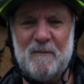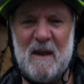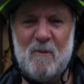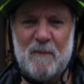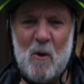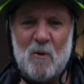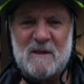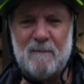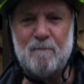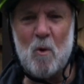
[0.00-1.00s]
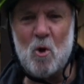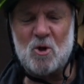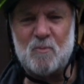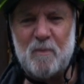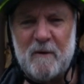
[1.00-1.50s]
and it powers a
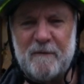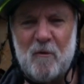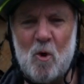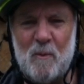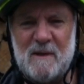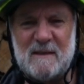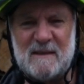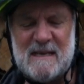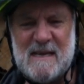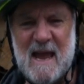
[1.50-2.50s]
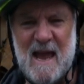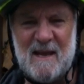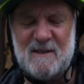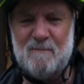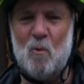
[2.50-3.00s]
Bosch Performance
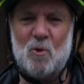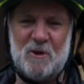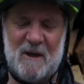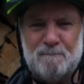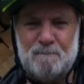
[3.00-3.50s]
CX motor.